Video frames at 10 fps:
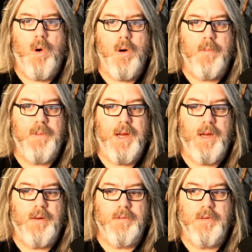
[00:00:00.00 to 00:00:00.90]
or
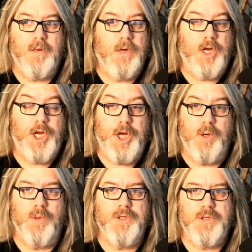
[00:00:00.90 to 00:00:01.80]
being
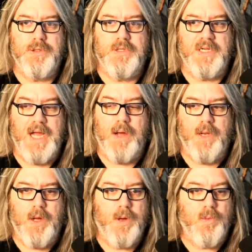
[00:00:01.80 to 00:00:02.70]
huge to
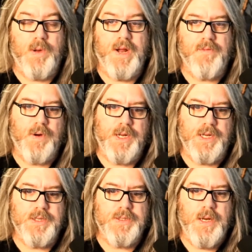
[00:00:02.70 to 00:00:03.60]
download, whatever it is.